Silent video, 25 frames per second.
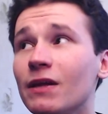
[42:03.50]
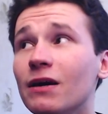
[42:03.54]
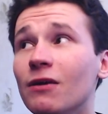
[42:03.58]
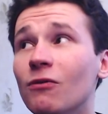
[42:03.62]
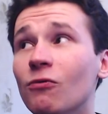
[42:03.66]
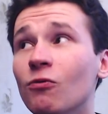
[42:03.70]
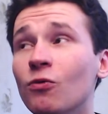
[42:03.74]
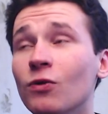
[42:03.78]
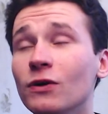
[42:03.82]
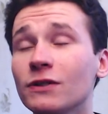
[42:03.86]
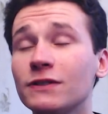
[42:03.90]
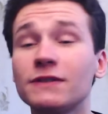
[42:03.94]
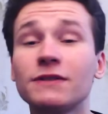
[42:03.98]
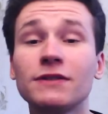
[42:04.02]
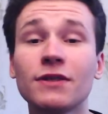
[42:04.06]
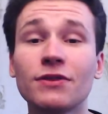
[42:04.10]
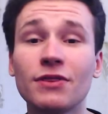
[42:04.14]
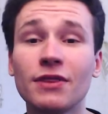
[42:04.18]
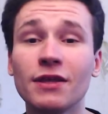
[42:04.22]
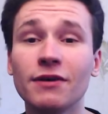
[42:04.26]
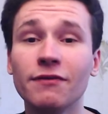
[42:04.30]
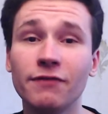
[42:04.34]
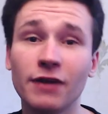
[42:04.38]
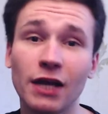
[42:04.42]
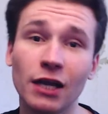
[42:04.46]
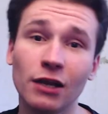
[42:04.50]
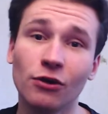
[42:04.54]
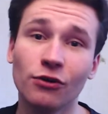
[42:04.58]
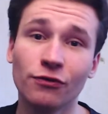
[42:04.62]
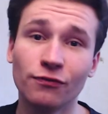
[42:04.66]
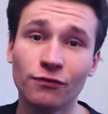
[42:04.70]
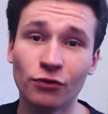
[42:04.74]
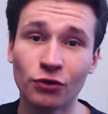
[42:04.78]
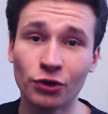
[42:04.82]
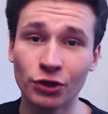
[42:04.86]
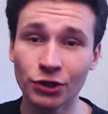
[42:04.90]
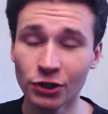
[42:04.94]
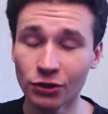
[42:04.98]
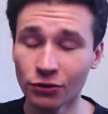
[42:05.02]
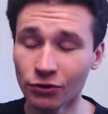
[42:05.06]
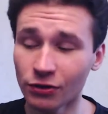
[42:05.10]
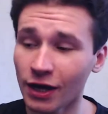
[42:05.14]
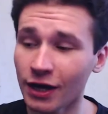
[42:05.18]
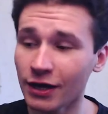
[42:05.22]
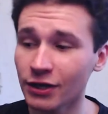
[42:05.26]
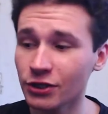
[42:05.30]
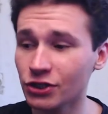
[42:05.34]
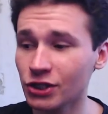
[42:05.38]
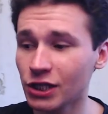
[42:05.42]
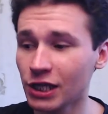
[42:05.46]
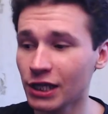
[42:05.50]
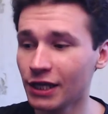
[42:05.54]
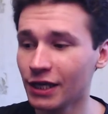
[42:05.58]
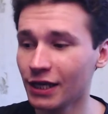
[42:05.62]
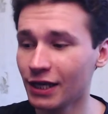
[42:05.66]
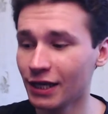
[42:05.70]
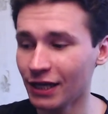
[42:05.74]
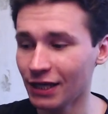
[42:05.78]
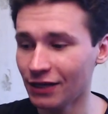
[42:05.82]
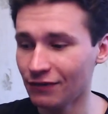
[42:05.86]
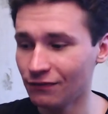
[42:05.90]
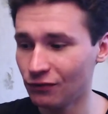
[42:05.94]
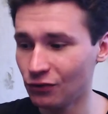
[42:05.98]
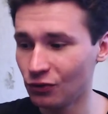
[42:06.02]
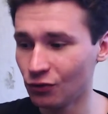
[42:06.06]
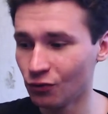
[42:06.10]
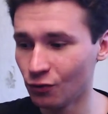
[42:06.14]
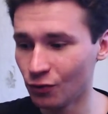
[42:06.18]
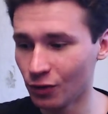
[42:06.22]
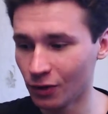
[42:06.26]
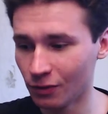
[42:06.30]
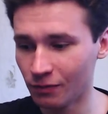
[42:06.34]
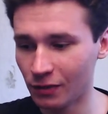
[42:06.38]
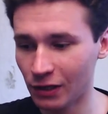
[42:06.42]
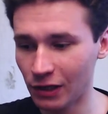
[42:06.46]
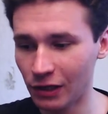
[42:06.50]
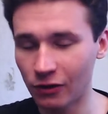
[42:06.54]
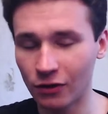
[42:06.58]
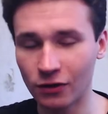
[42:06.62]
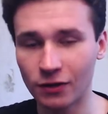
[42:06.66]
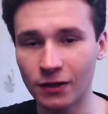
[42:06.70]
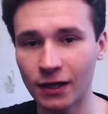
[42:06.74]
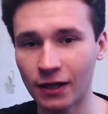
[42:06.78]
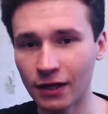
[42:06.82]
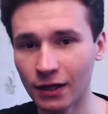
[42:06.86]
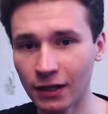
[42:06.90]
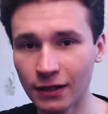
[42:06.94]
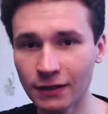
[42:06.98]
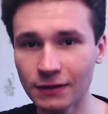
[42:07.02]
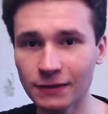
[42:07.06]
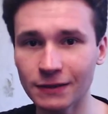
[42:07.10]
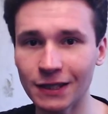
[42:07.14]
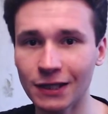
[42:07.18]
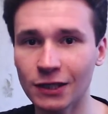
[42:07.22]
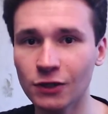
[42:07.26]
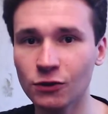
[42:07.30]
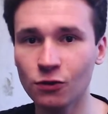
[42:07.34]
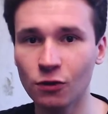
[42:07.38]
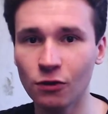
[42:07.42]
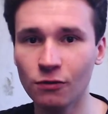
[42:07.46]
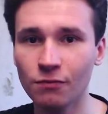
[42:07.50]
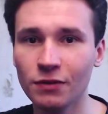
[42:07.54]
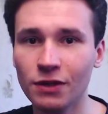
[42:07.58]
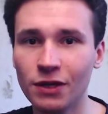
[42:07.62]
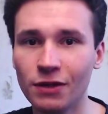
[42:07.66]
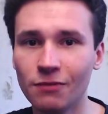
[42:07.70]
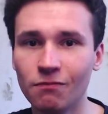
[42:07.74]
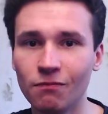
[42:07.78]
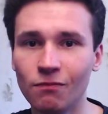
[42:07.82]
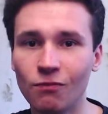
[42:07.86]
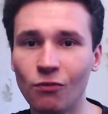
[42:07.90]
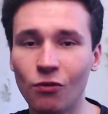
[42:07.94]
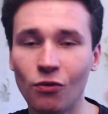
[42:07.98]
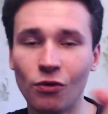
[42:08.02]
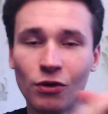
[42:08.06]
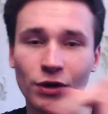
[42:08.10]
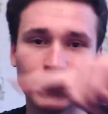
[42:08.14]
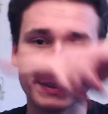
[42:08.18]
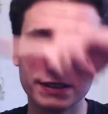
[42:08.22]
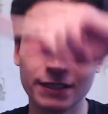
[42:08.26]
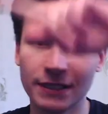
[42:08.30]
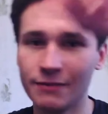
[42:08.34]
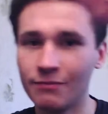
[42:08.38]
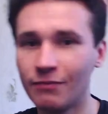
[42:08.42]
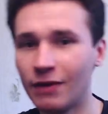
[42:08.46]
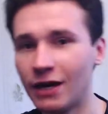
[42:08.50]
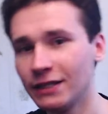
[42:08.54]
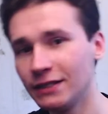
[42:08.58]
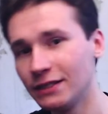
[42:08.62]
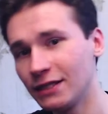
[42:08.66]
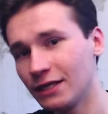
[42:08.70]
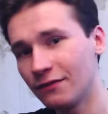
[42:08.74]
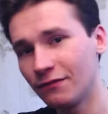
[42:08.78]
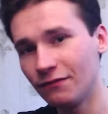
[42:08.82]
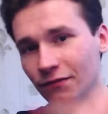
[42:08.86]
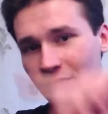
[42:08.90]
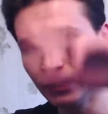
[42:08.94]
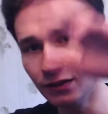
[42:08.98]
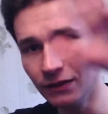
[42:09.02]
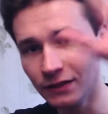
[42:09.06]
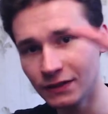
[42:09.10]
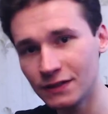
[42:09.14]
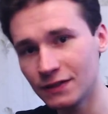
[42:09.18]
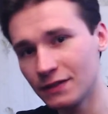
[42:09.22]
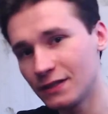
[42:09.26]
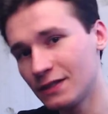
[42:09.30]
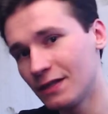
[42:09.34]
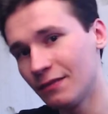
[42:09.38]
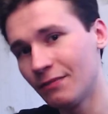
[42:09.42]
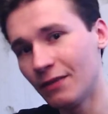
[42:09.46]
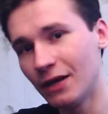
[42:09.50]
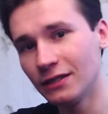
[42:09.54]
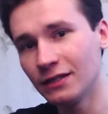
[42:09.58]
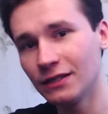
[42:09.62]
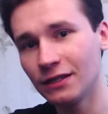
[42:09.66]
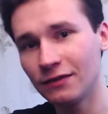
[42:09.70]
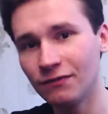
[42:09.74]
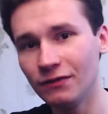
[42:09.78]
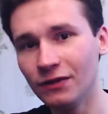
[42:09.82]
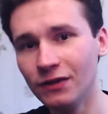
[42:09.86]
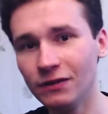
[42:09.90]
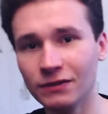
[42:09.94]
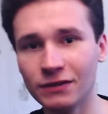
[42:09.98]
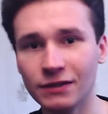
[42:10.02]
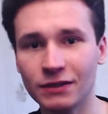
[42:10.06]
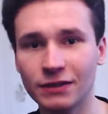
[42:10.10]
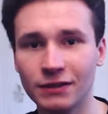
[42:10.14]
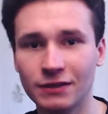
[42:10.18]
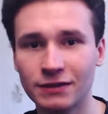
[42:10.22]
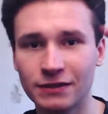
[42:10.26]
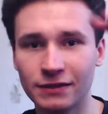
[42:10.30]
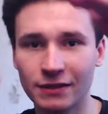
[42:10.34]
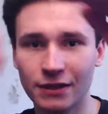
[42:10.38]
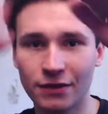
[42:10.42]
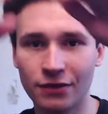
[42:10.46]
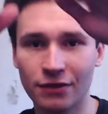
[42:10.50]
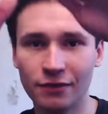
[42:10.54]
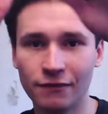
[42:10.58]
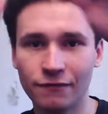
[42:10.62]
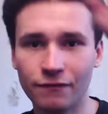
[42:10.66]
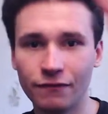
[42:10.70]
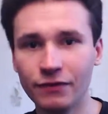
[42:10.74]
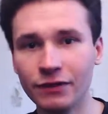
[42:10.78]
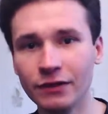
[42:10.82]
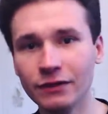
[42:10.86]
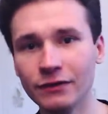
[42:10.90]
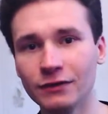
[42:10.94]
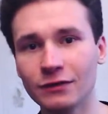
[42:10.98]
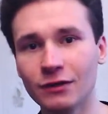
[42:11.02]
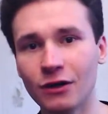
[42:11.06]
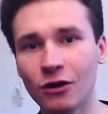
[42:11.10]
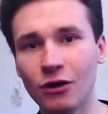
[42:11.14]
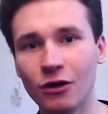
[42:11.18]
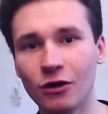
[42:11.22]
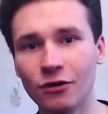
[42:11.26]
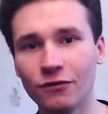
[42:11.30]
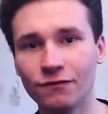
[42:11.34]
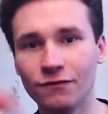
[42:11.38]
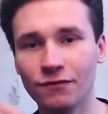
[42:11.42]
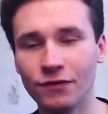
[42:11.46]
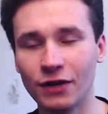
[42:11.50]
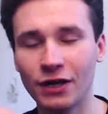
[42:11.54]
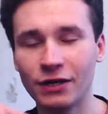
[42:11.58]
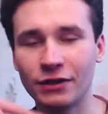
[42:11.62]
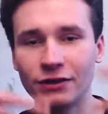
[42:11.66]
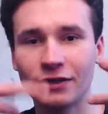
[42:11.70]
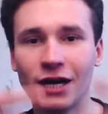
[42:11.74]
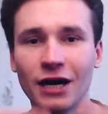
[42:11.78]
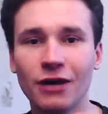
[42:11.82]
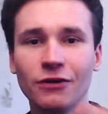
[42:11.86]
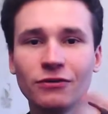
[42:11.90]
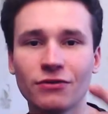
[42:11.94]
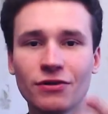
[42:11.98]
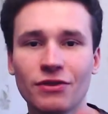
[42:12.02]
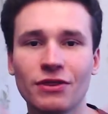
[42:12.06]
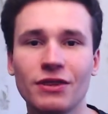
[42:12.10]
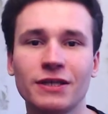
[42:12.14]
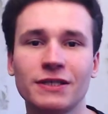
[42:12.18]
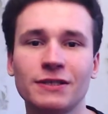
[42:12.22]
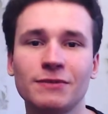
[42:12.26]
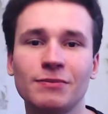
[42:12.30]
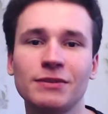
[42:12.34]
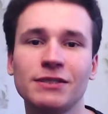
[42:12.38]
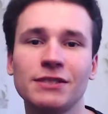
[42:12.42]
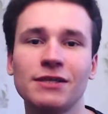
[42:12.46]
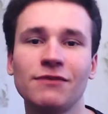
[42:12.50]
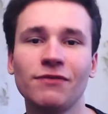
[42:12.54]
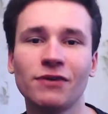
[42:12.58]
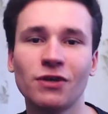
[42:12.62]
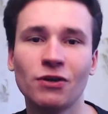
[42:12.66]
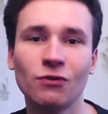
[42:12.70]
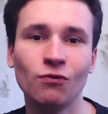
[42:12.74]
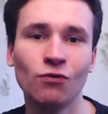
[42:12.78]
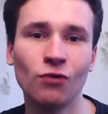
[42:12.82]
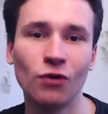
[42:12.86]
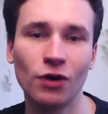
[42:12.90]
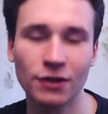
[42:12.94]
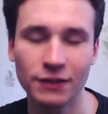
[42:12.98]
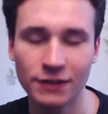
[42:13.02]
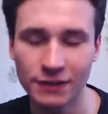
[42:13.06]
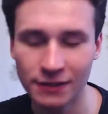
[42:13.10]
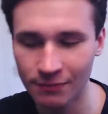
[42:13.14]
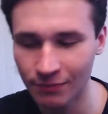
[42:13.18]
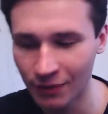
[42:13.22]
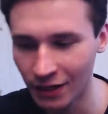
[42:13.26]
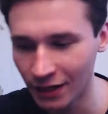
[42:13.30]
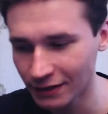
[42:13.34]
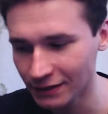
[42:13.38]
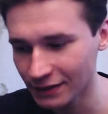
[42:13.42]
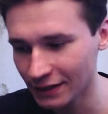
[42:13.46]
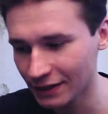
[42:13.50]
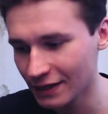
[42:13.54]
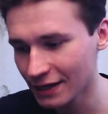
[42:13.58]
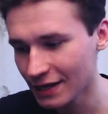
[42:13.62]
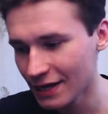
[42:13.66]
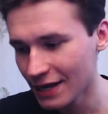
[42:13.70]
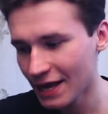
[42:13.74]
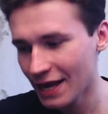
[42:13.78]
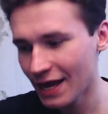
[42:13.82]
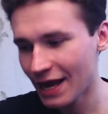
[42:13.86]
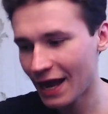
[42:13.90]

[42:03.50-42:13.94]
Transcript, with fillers: what's the value for you actually if you will be learning it it will be more semantic fields semantic field it is the field of around the specific word semantic